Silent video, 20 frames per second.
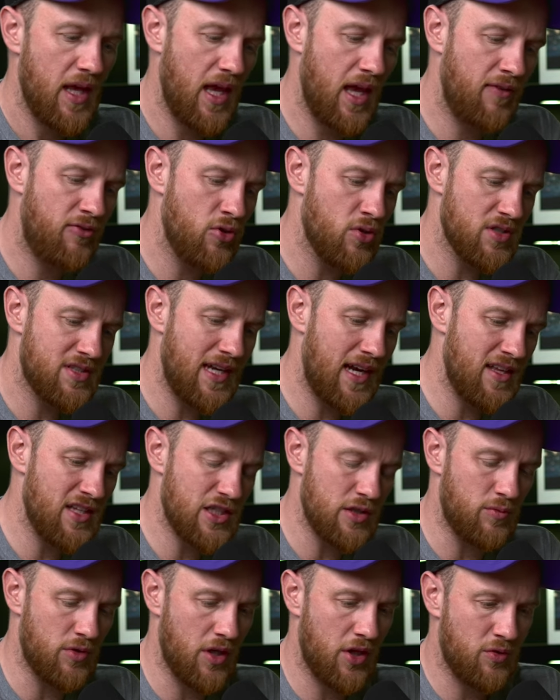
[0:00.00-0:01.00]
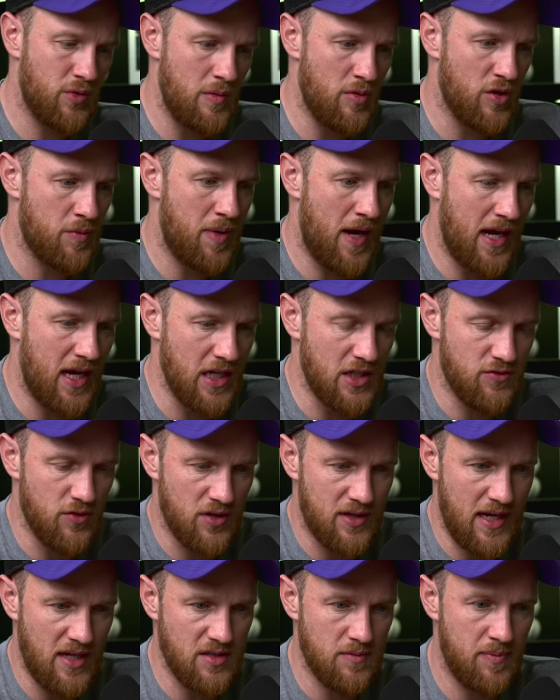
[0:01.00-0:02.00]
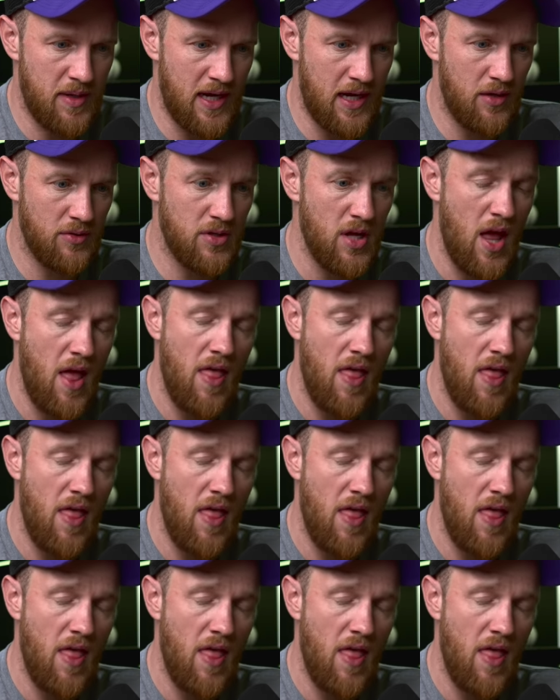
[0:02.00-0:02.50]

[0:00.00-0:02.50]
If you're selling someone a 3 month package for £1,000,